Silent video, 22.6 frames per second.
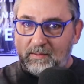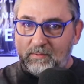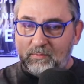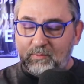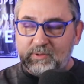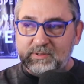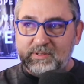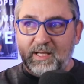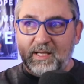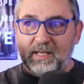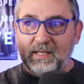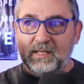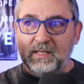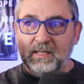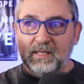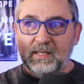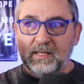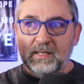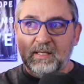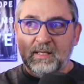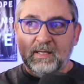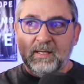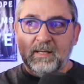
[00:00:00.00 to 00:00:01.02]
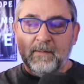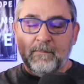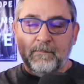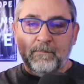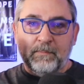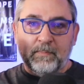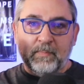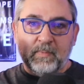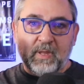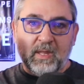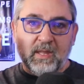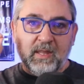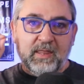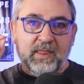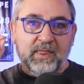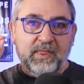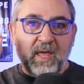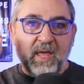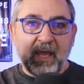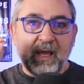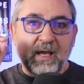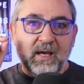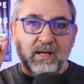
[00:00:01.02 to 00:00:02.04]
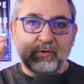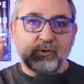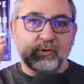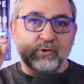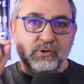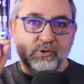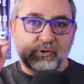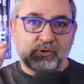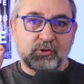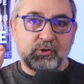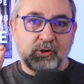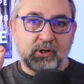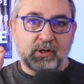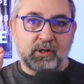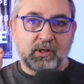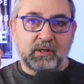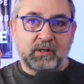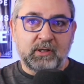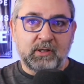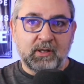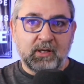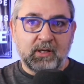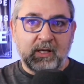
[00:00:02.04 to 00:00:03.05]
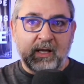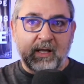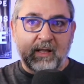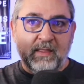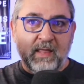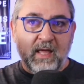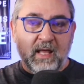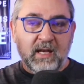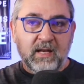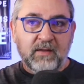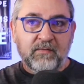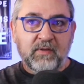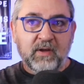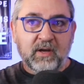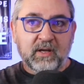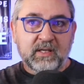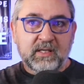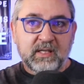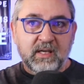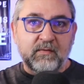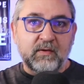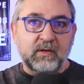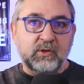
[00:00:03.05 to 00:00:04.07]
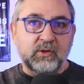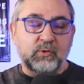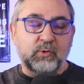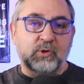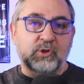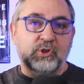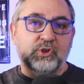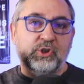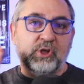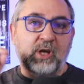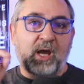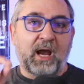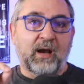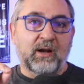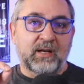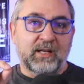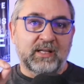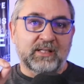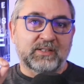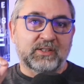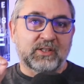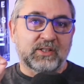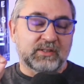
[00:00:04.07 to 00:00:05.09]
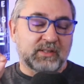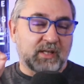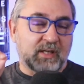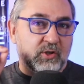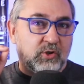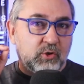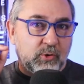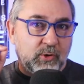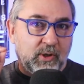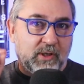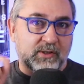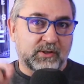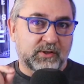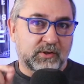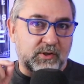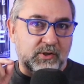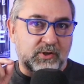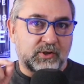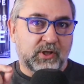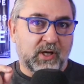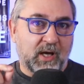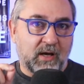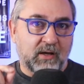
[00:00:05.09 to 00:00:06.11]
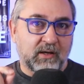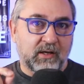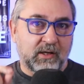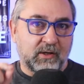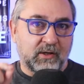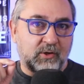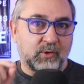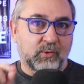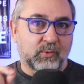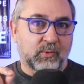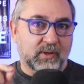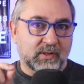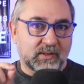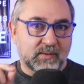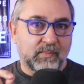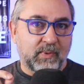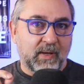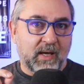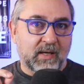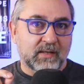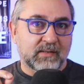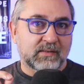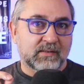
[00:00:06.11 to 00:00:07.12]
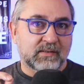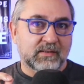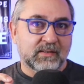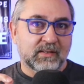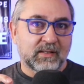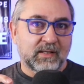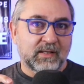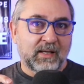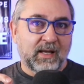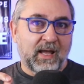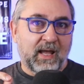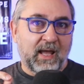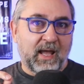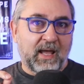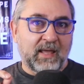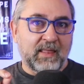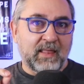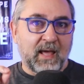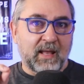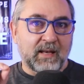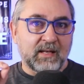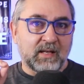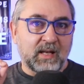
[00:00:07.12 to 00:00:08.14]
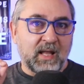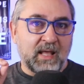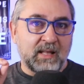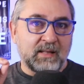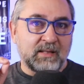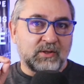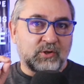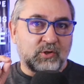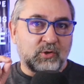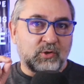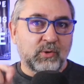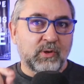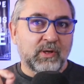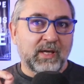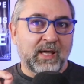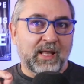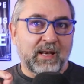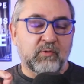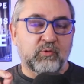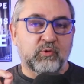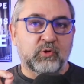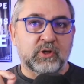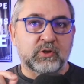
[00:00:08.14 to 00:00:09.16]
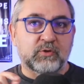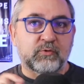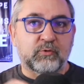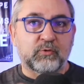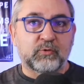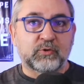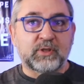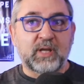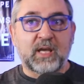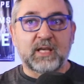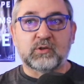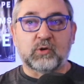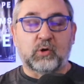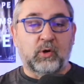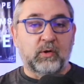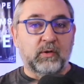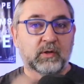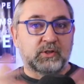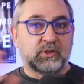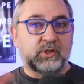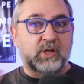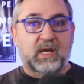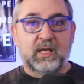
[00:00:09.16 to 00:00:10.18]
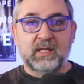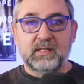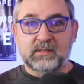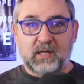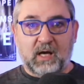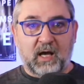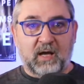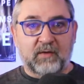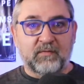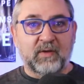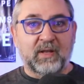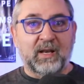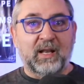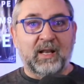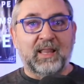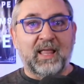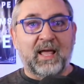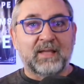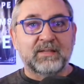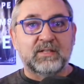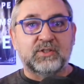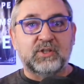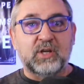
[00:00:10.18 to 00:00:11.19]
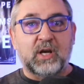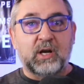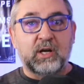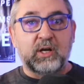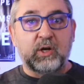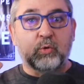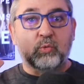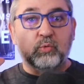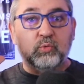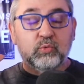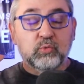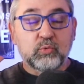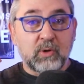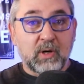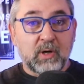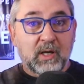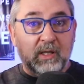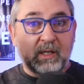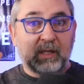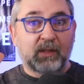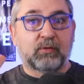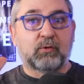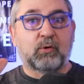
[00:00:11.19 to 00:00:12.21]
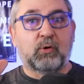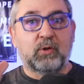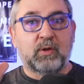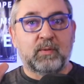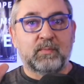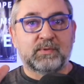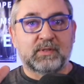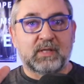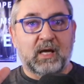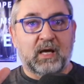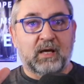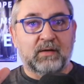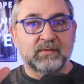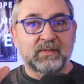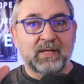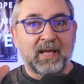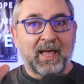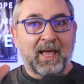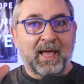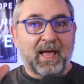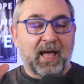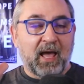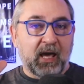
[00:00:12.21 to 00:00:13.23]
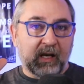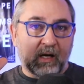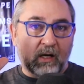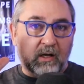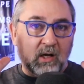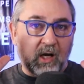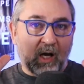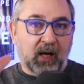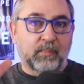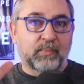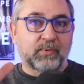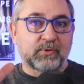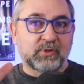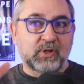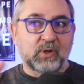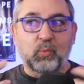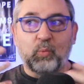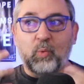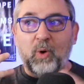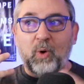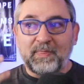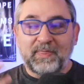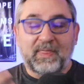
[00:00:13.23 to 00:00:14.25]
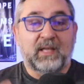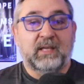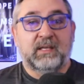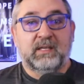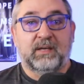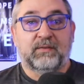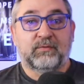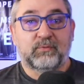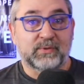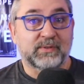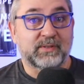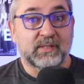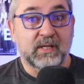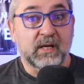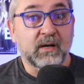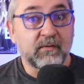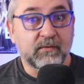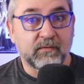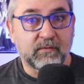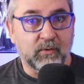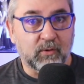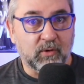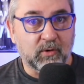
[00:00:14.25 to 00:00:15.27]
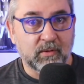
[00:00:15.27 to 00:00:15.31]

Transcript: I was like, they understood that if they're giving to a charity, it's because they trust the charity to do what's best. and doing it just takes all the chains off and allows the charity to really throw themselves at accomplishing what that gift was there for.